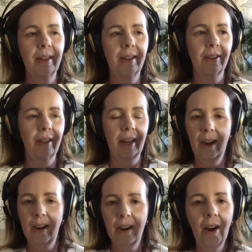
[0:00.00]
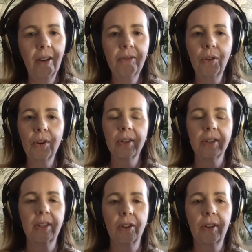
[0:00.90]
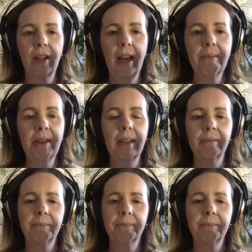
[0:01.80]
You're like on all fours. You're climbing.